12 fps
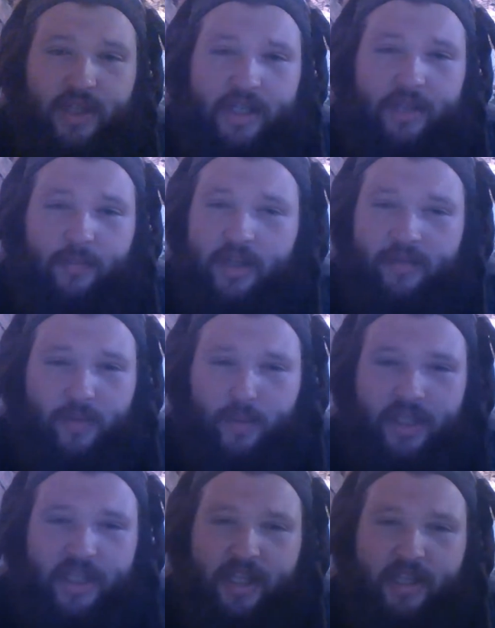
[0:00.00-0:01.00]
and whatever
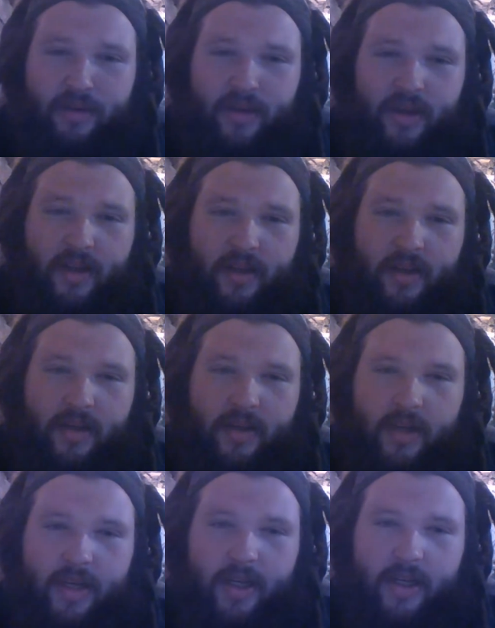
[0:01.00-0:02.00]
we need
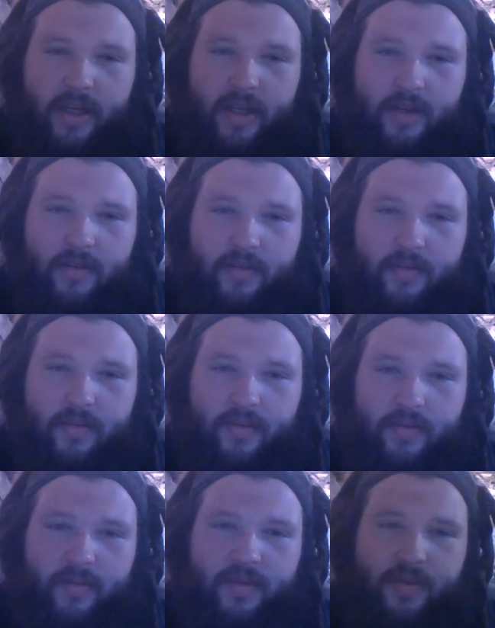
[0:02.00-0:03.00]
and
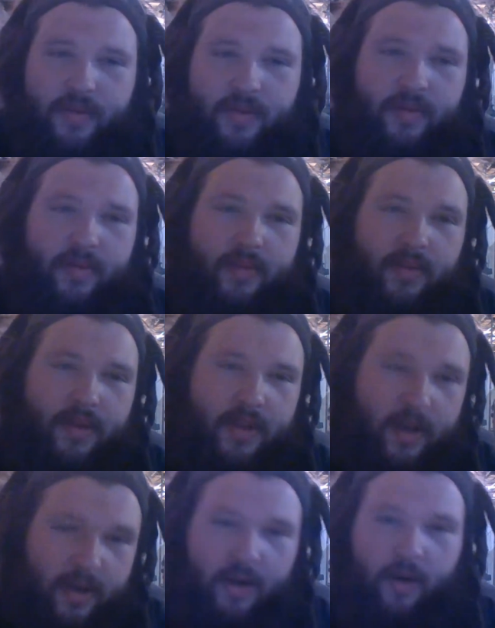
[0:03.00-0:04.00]

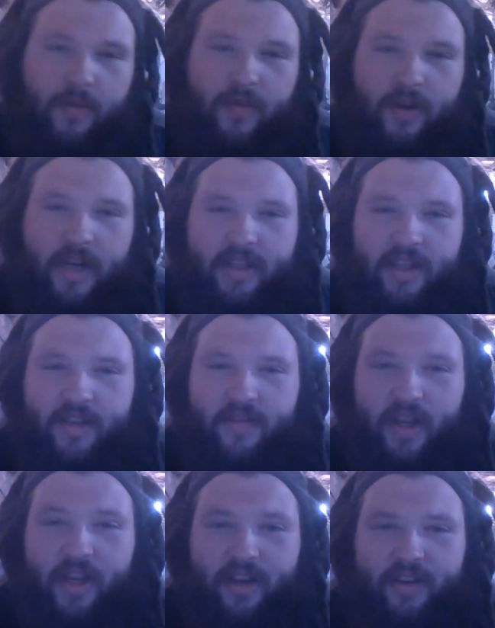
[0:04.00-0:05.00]
turn it over at the
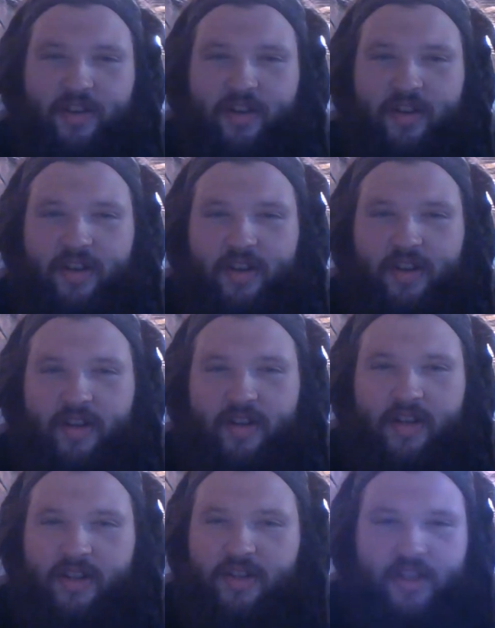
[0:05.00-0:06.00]
event.
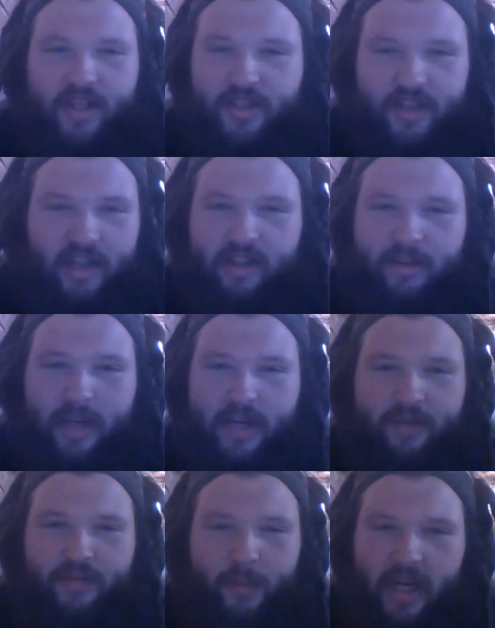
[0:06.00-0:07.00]
Instead of selling
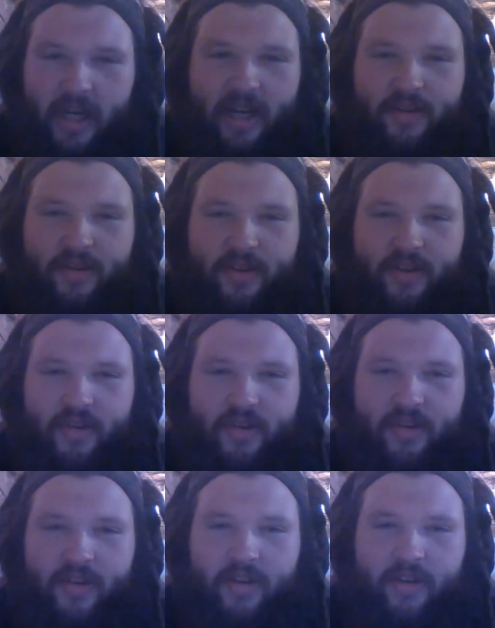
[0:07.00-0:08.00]
pound for pound,
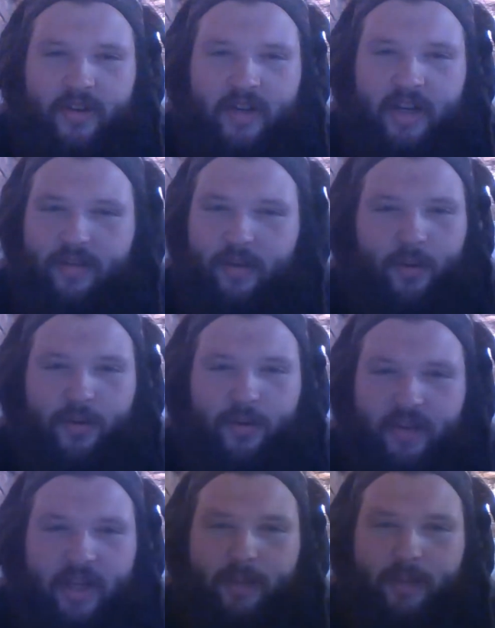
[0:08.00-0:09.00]
have a whole
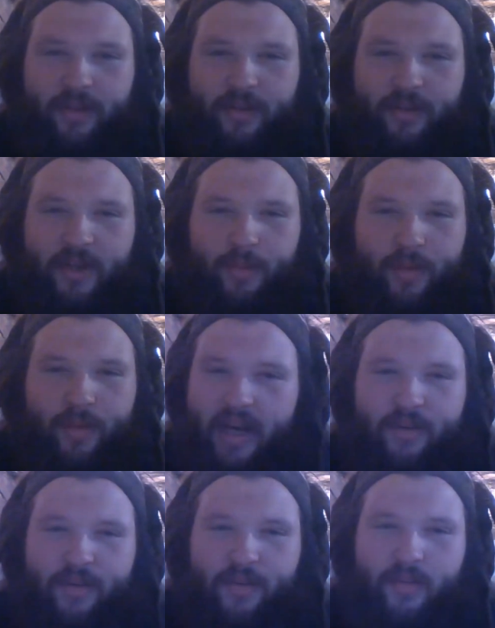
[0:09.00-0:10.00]
event built up
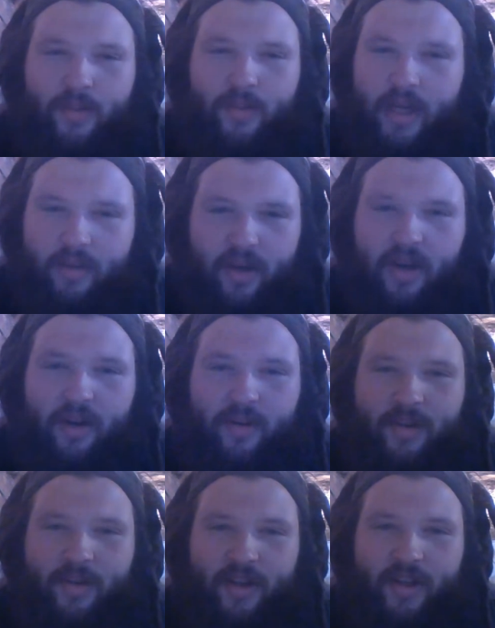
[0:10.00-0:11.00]
around what I
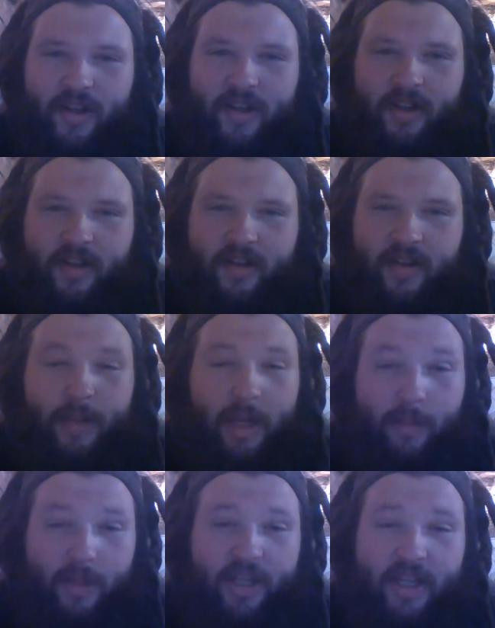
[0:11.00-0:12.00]
grow and
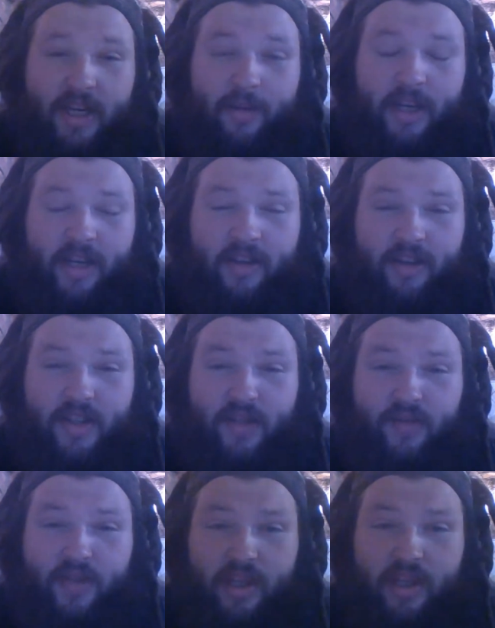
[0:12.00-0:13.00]
make money that way. Because
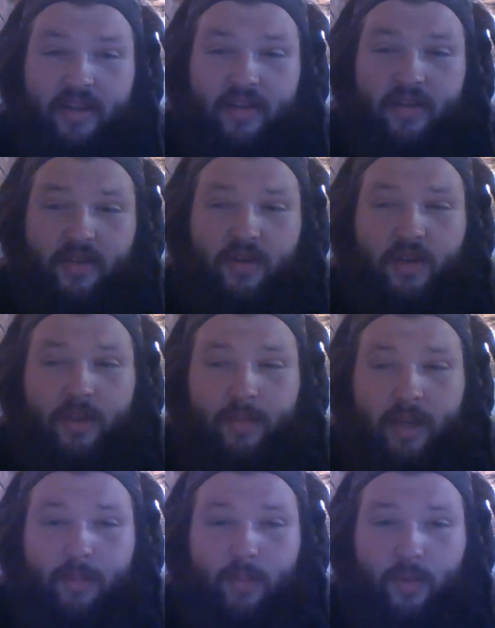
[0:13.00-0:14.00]
I feel like you could
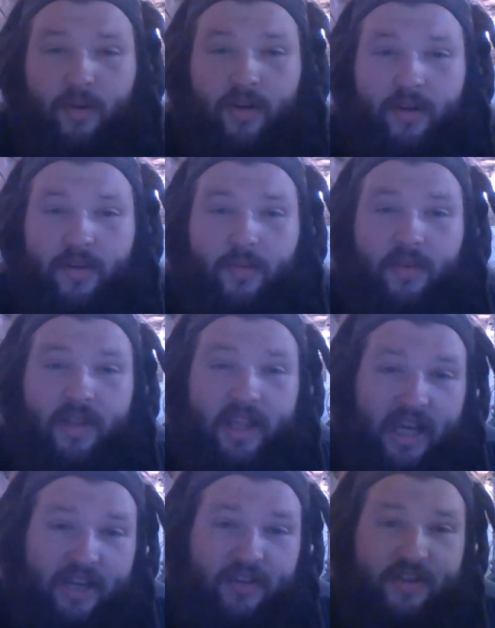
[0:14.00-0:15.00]
make more with
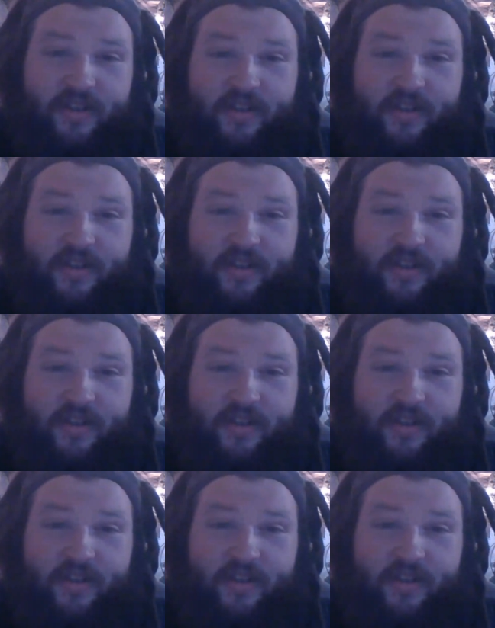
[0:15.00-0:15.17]
less.